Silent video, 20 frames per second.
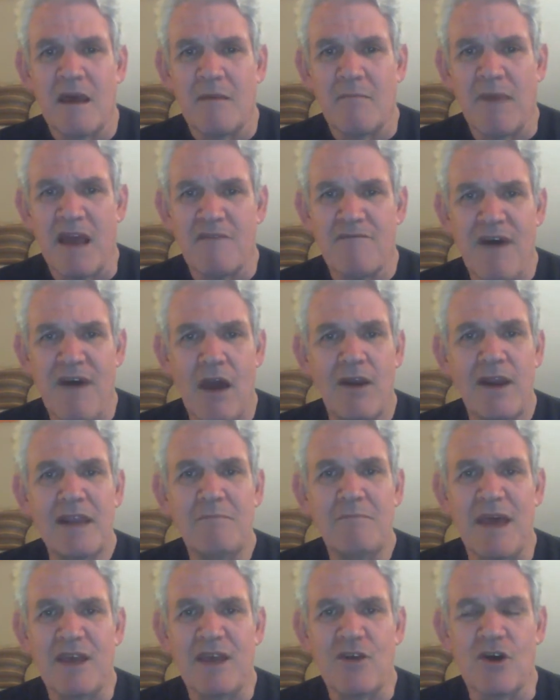by a
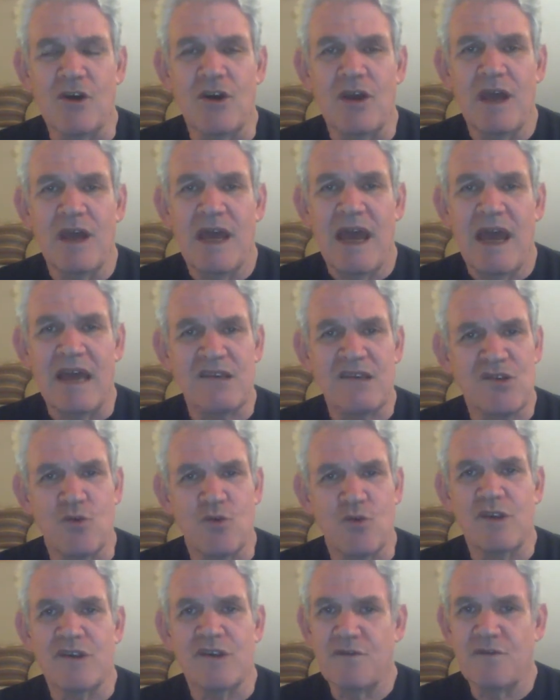violin maker as
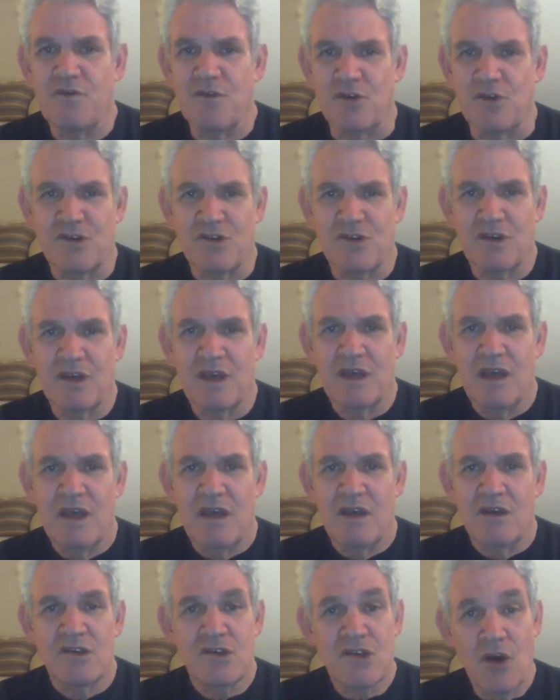good as the first.
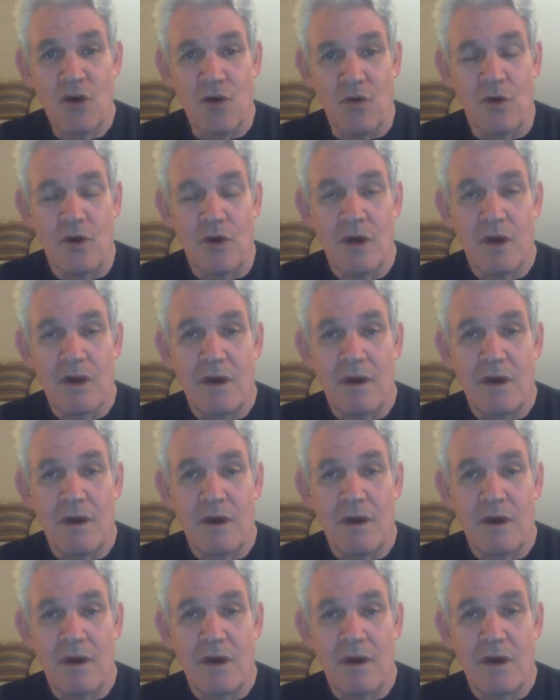So